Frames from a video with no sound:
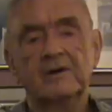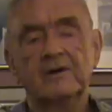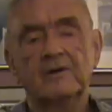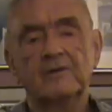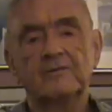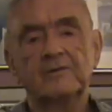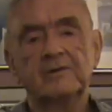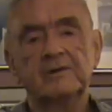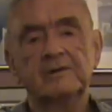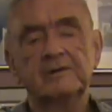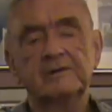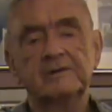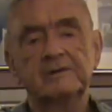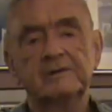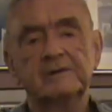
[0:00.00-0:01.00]
over
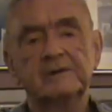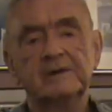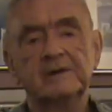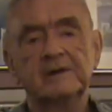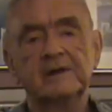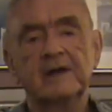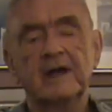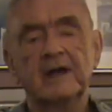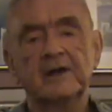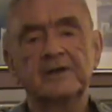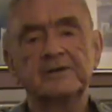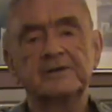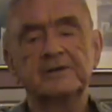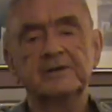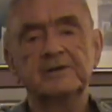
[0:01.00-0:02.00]
into
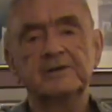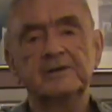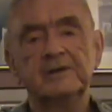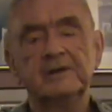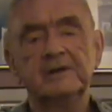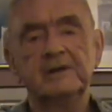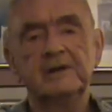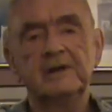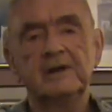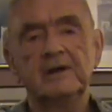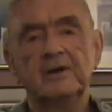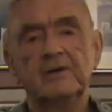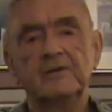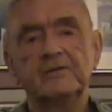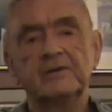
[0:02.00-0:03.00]
altitude,
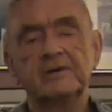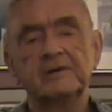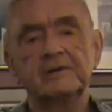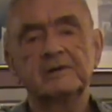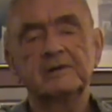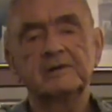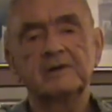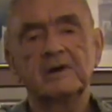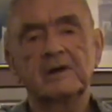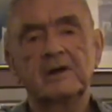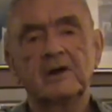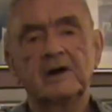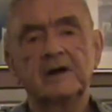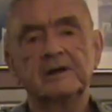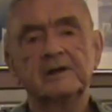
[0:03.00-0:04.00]
over the
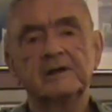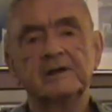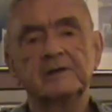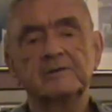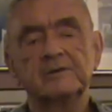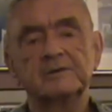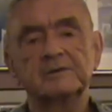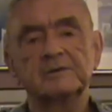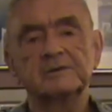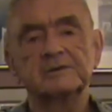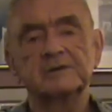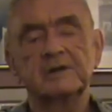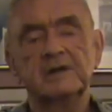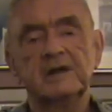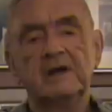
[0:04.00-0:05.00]
continent, which
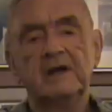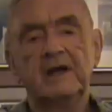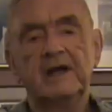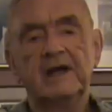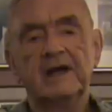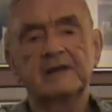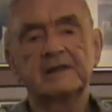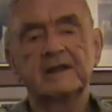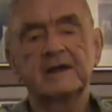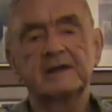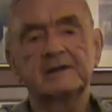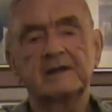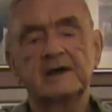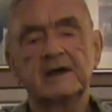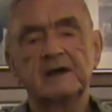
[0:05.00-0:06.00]
was at
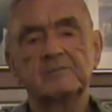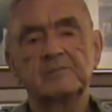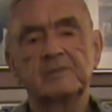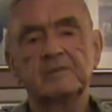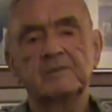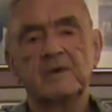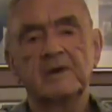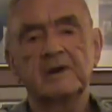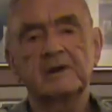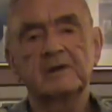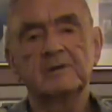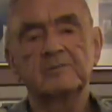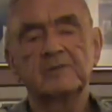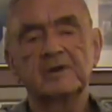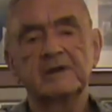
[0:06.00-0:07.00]
that time
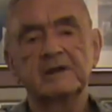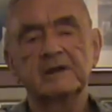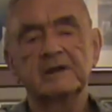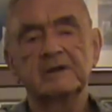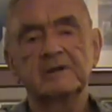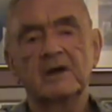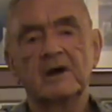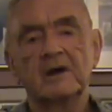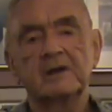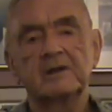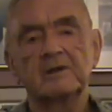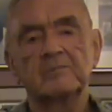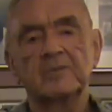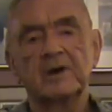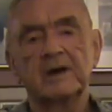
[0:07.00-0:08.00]
completely
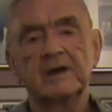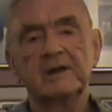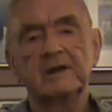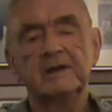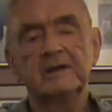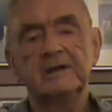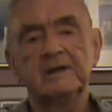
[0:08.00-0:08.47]
occupied